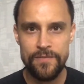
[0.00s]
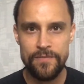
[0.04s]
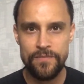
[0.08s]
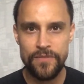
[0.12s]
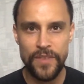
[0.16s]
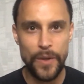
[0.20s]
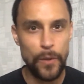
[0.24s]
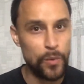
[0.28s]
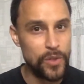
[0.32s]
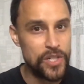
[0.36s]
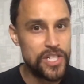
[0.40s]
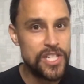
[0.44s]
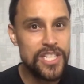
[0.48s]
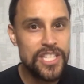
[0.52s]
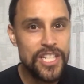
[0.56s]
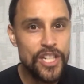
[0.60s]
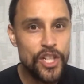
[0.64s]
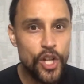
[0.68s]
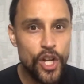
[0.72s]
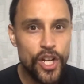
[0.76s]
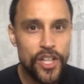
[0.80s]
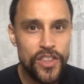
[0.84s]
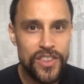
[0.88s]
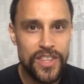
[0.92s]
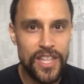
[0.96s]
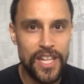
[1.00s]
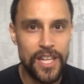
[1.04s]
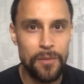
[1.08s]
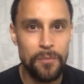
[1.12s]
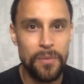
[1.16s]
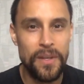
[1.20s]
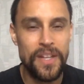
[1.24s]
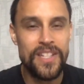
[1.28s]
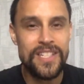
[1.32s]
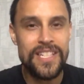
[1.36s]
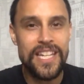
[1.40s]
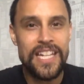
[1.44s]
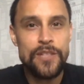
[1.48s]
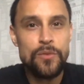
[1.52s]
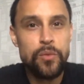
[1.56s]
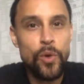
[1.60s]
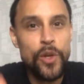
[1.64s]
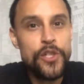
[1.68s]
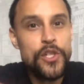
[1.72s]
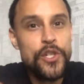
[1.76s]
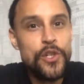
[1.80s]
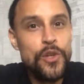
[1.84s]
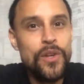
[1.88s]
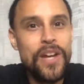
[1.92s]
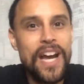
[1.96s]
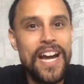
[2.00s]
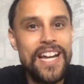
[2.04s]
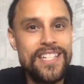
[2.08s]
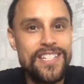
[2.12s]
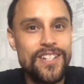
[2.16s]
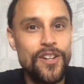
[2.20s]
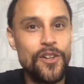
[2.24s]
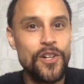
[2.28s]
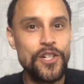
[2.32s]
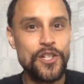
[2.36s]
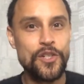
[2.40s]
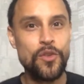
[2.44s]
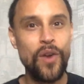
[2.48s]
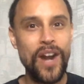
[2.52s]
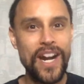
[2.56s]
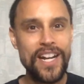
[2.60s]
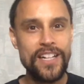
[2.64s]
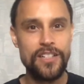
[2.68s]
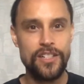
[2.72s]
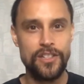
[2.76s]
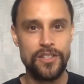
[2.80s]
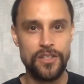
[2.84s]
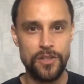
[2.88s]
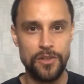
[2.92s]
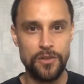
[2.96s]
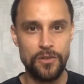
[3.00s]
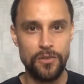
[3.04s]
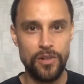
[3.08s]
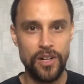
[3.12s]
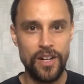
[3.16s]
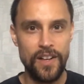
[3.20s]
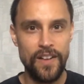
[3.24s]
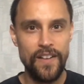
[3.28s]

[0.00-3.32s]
which is a good thing because that's what you guys are attracted to.